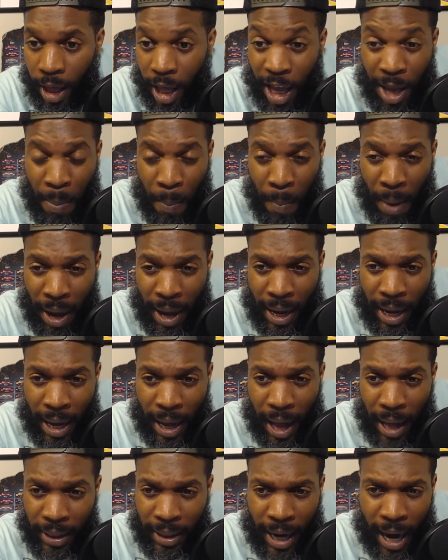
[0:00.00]
In May,
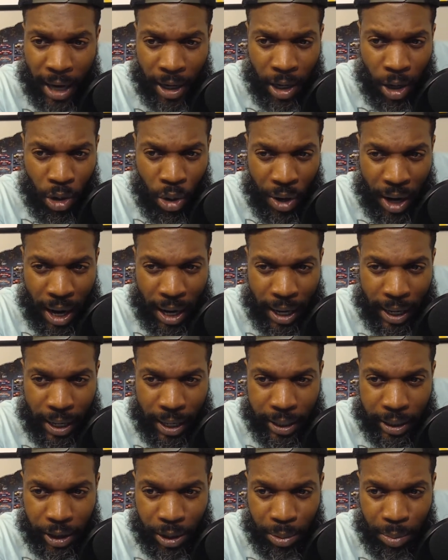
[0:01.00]
I think I know who that
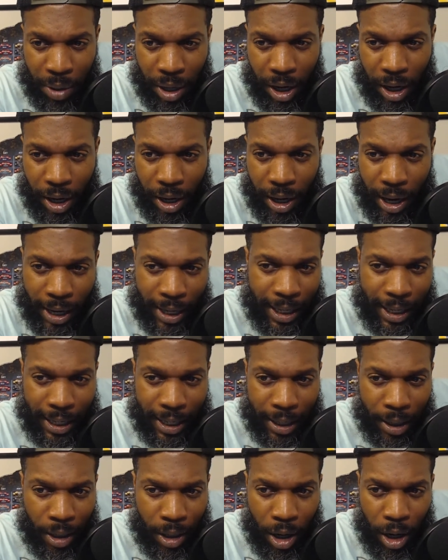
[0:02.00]
is. But
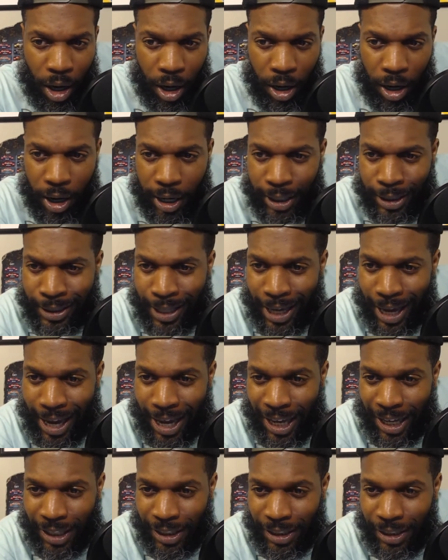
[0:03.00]
he
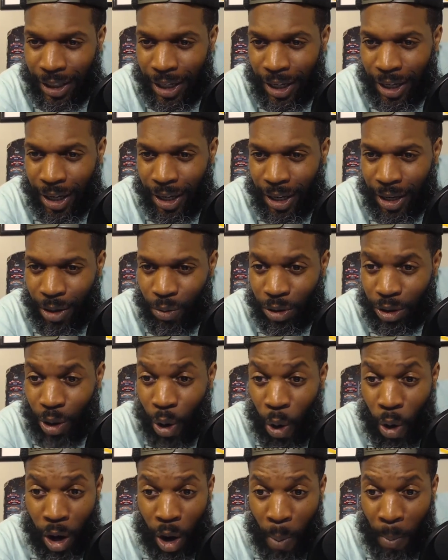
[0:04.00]
says, "What's
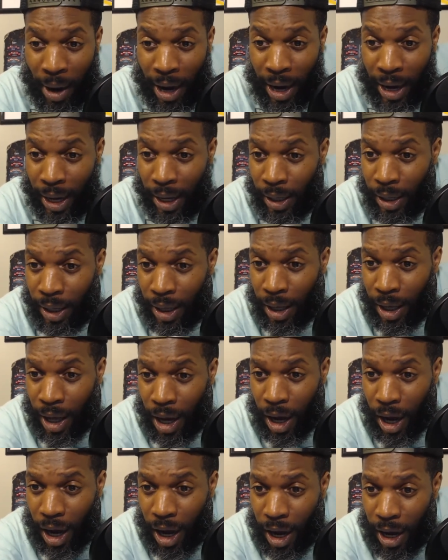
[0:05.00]
going on, man?"
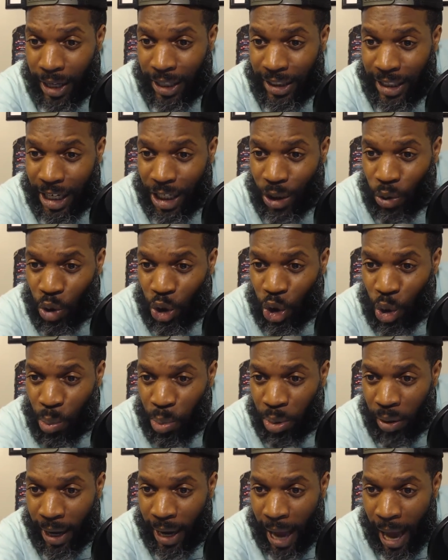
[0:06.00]
He says, would you
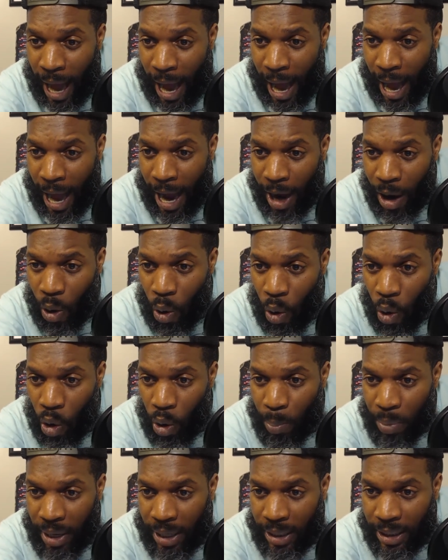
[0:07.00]
play high
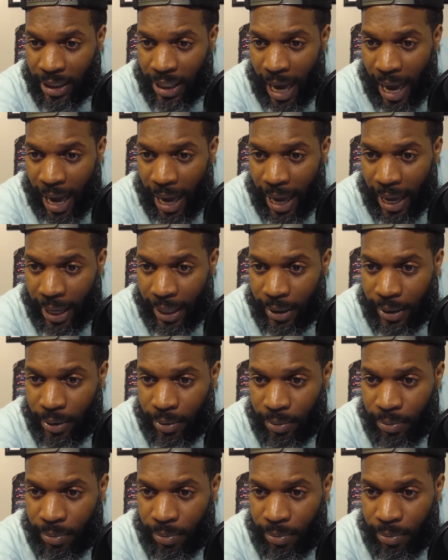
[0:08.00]
or B Scott?